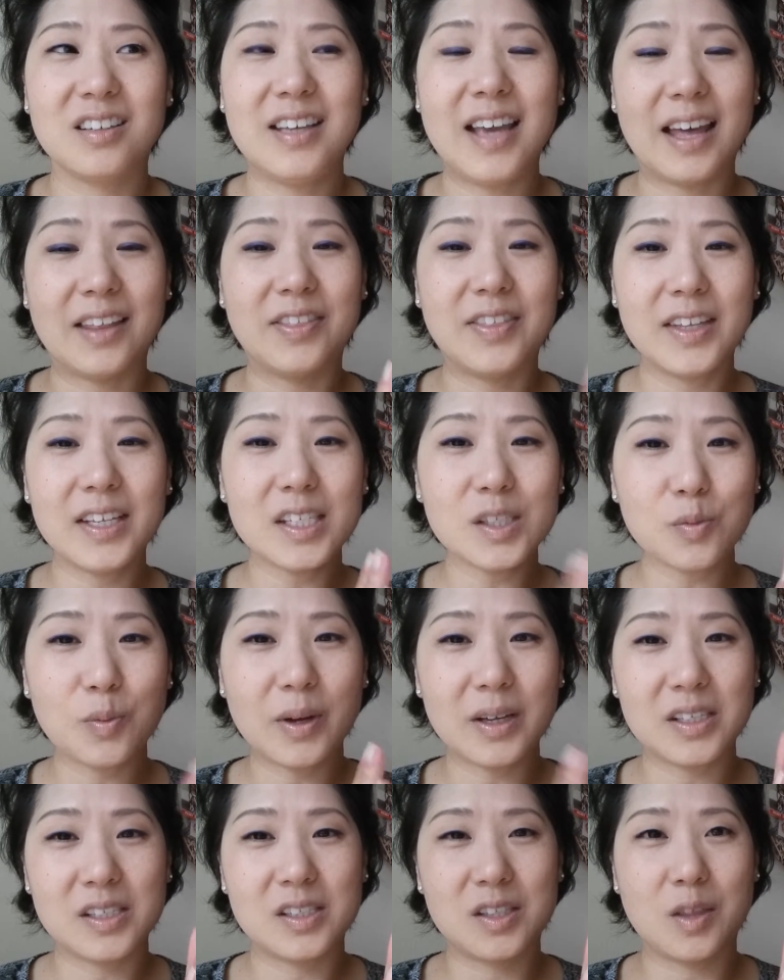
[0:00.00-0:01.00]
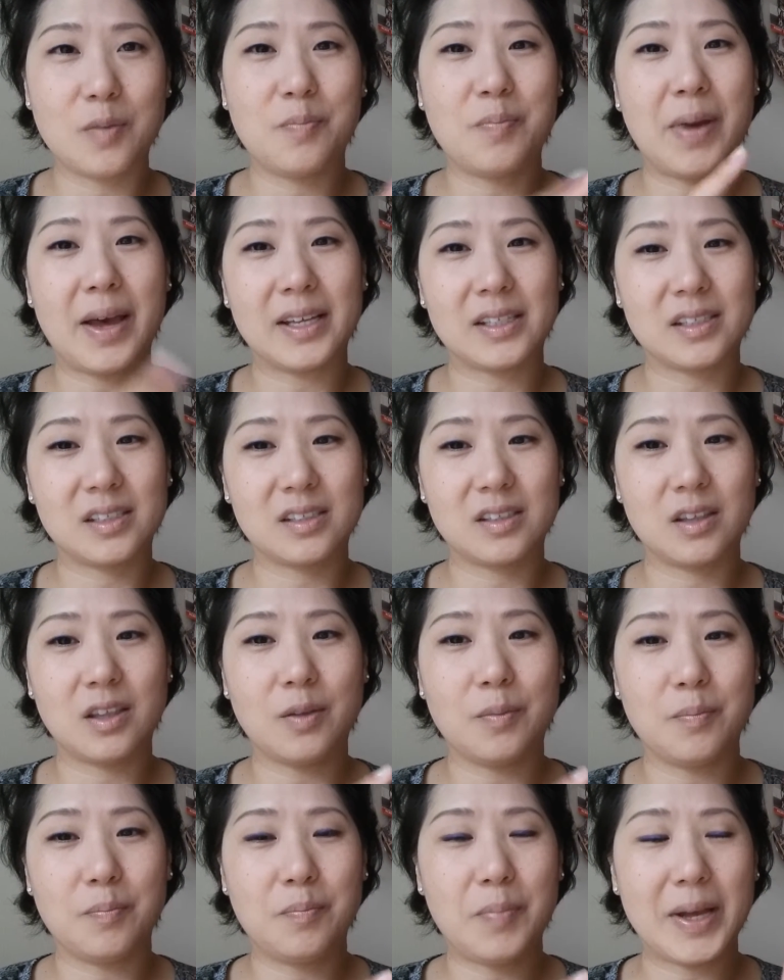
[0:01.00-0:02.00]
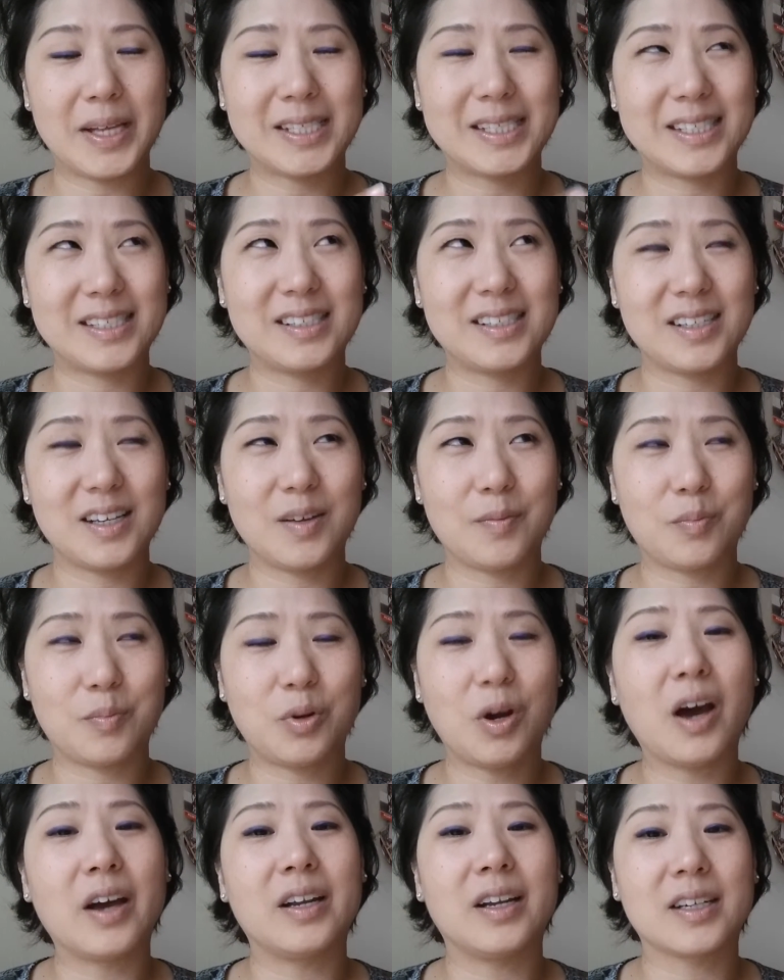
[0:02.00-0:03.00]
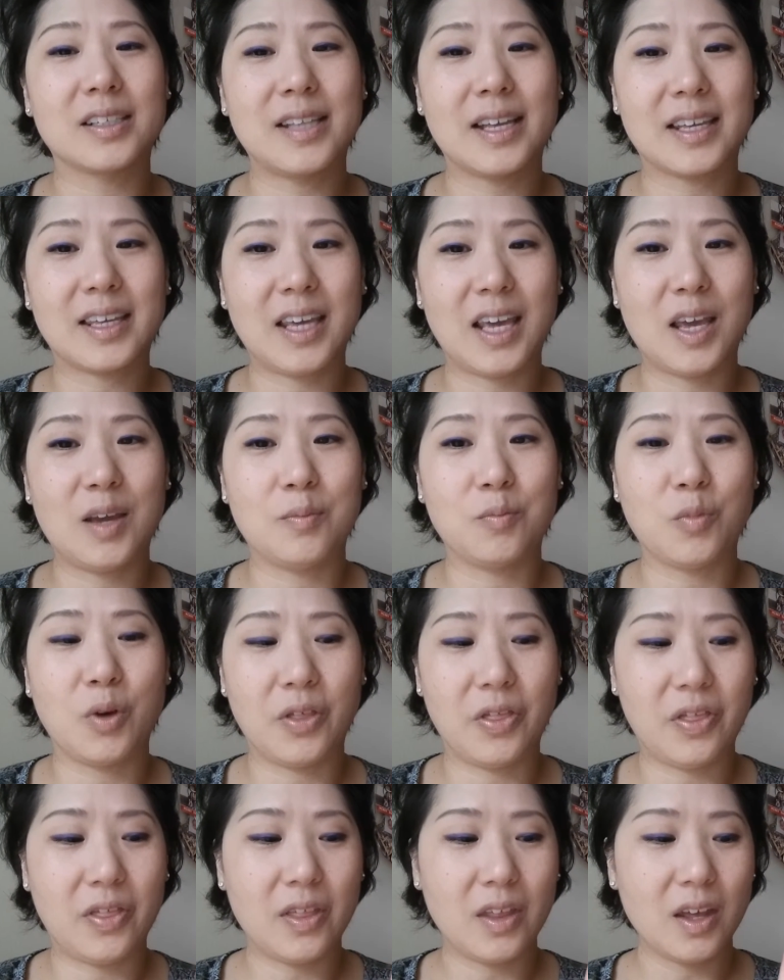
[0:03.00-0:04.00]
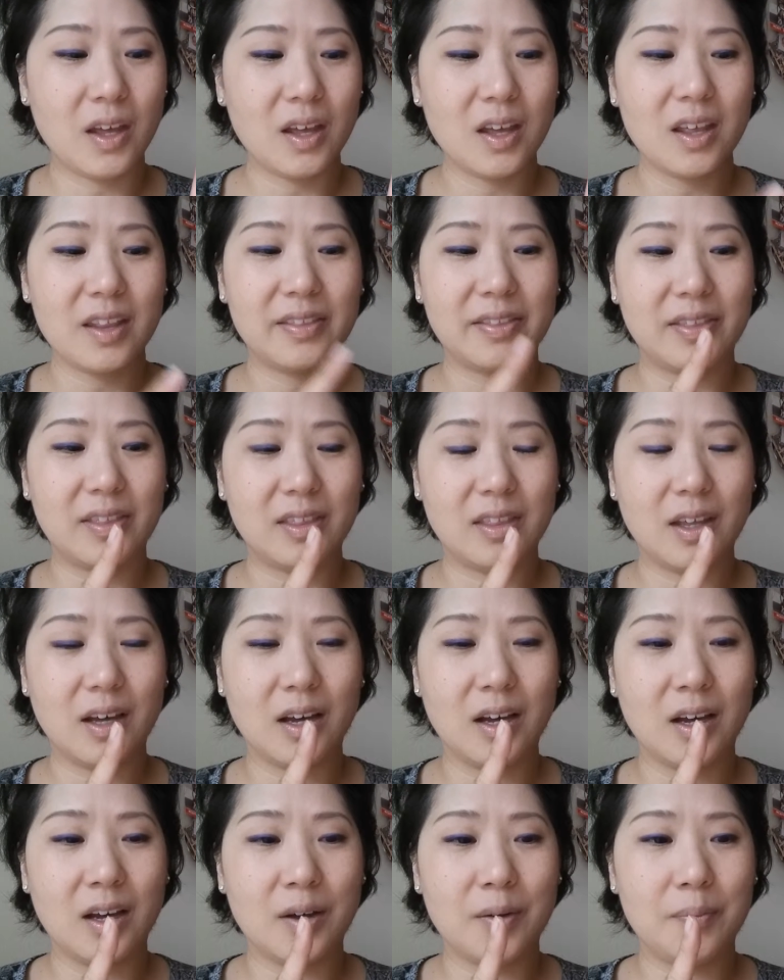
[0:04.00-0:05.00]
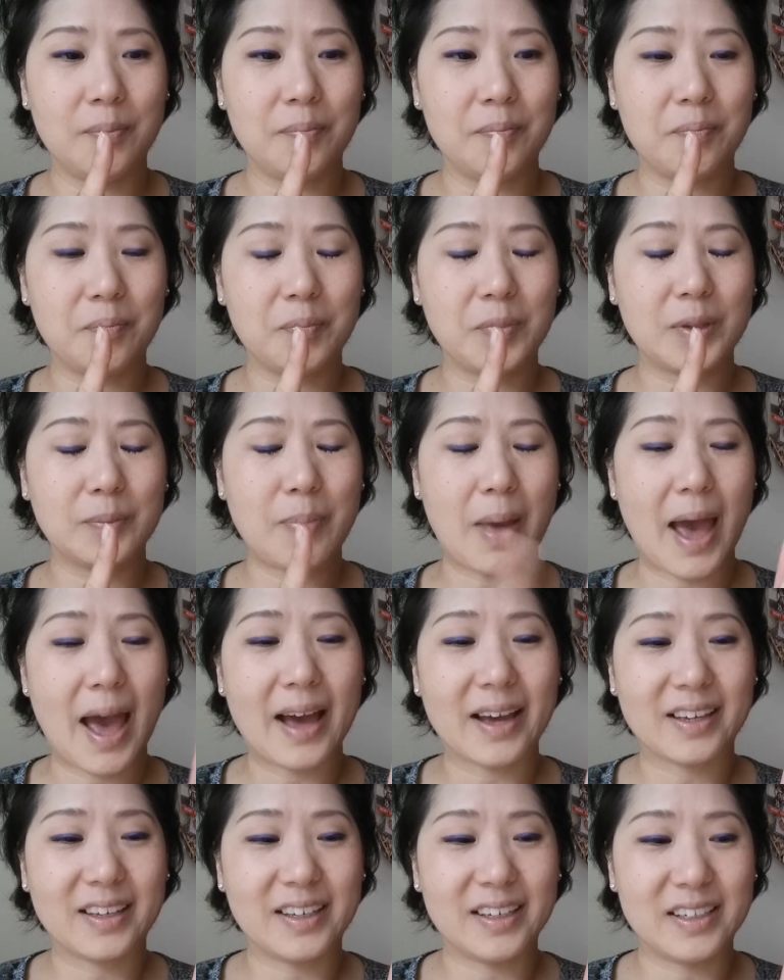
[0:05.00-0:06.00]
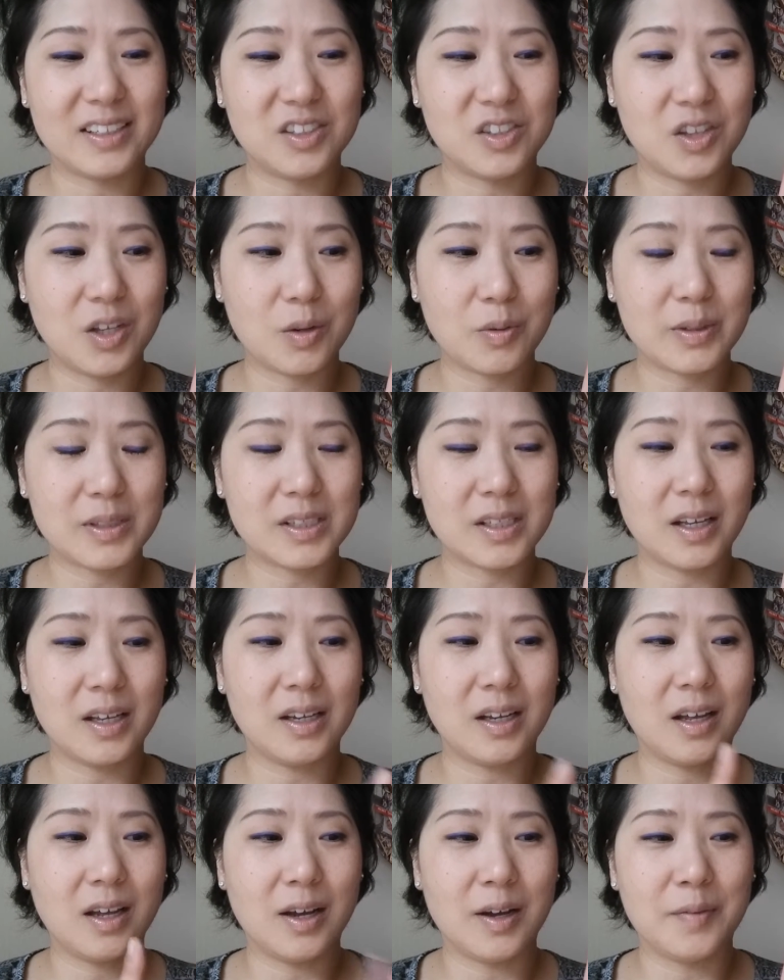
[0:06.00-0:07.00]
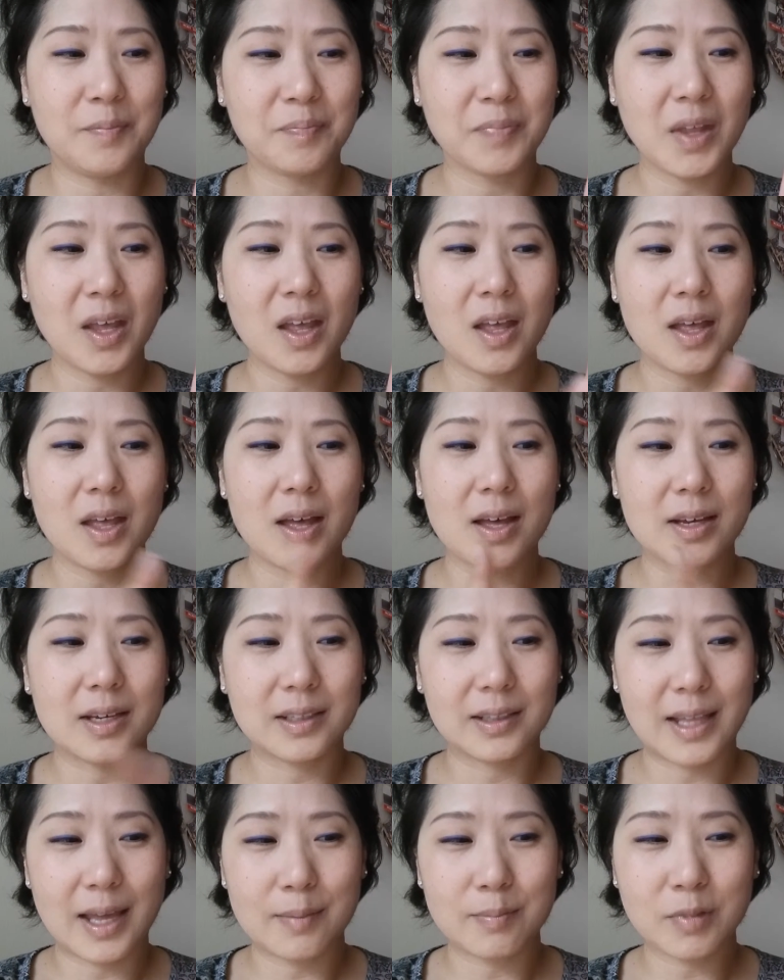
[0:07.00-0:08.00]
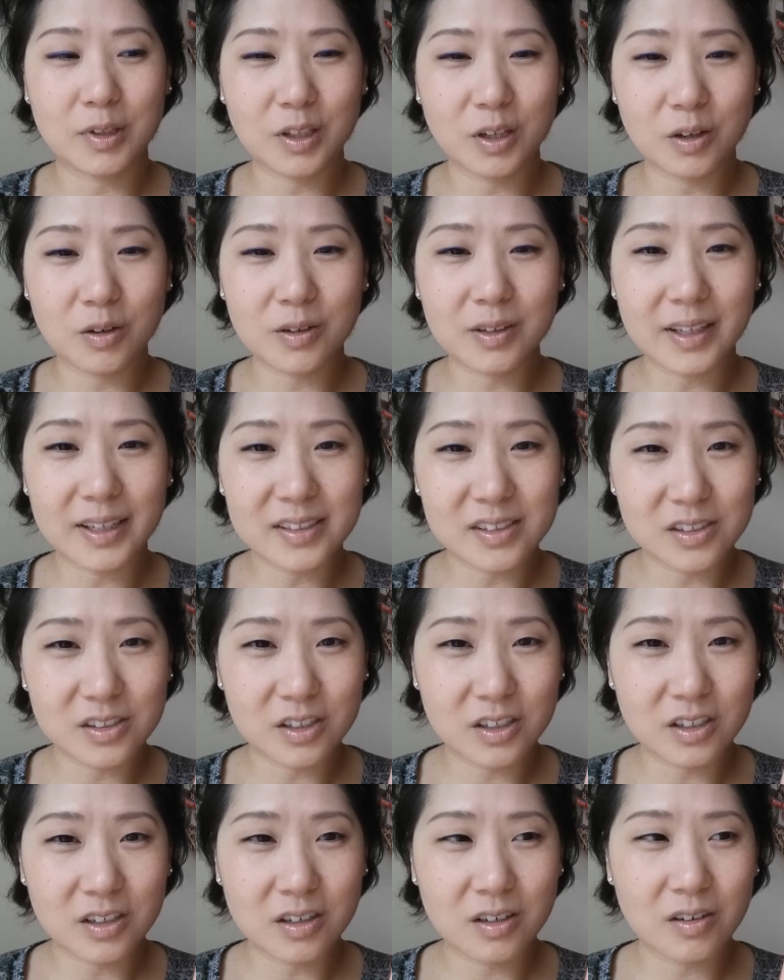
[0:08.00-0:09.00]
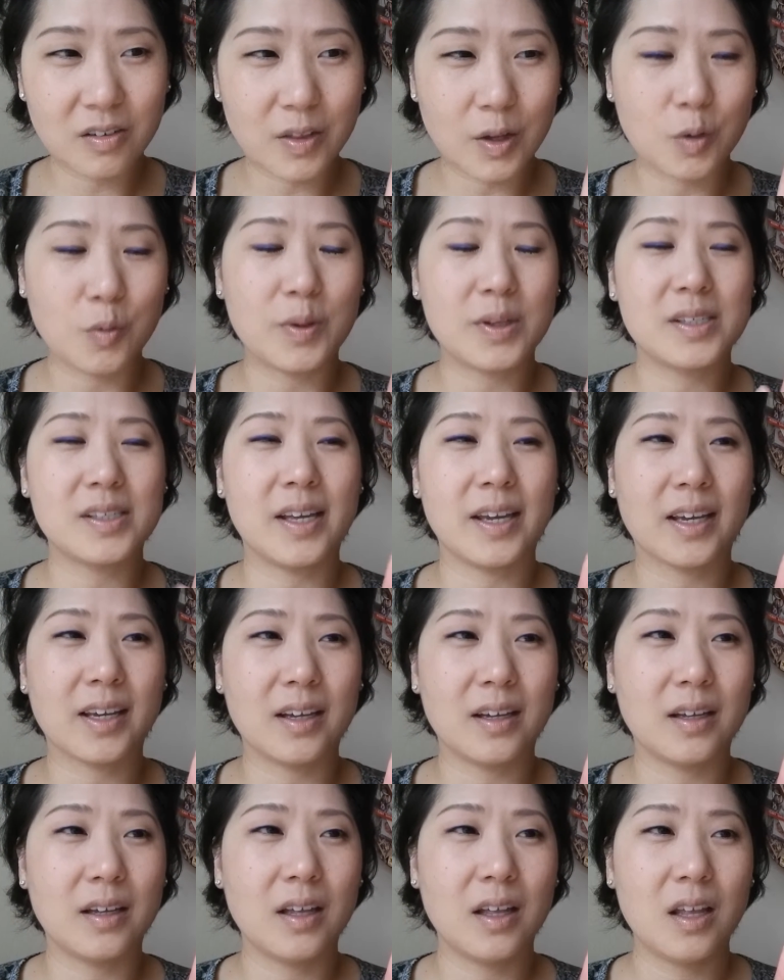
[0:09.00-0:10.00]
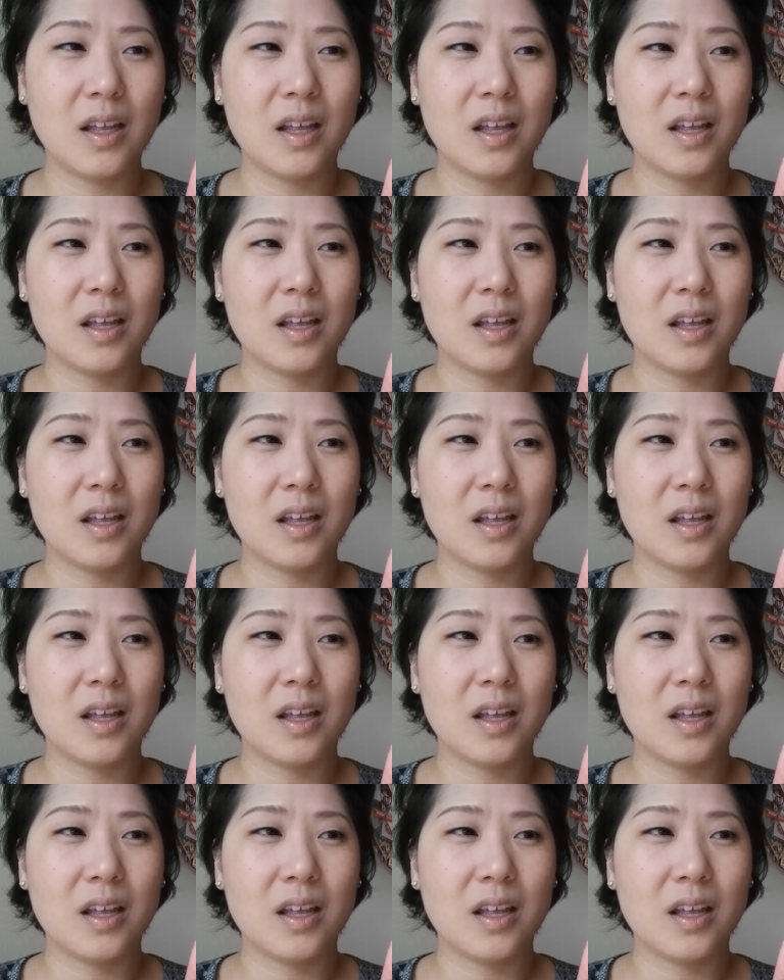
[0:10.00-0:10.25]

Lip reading: yeah, this was the best product that came with the package. There was a Glam Glow cleanser. There was like a